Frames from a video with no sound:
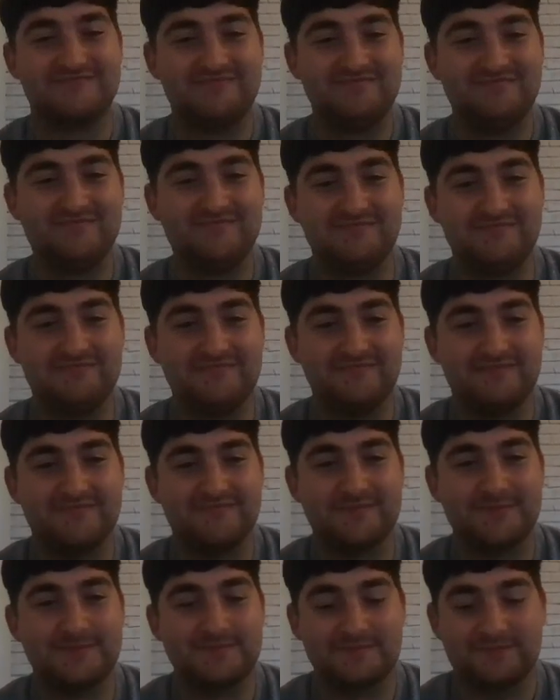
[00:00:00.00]

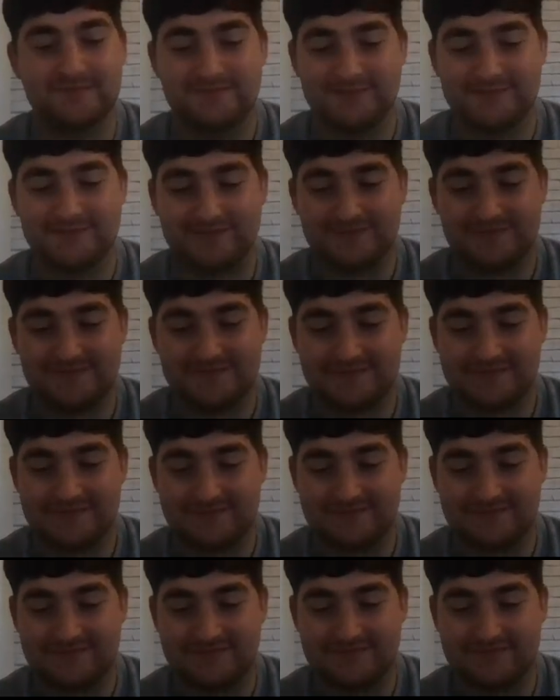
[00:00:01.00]

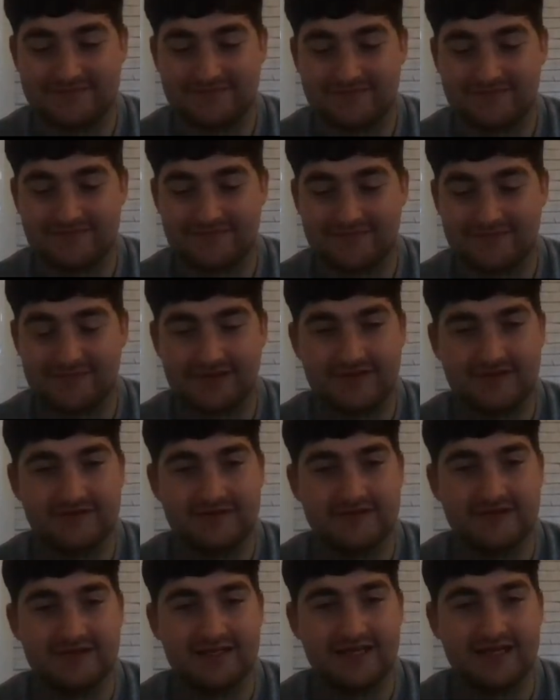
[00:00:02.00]

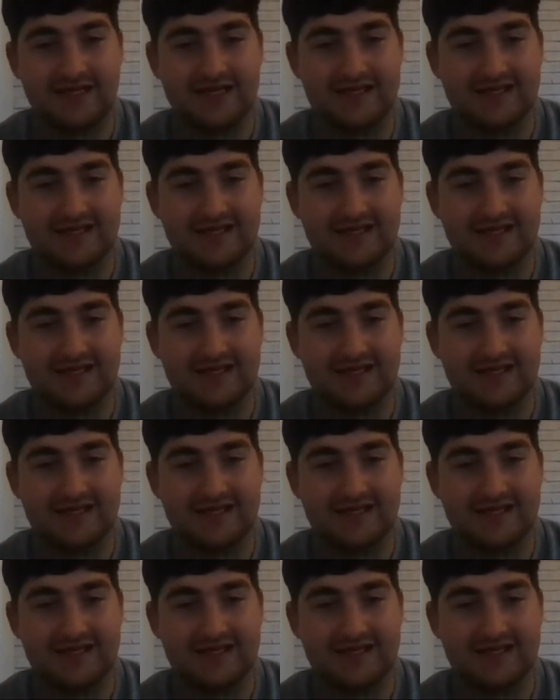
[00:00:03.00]
[no speech]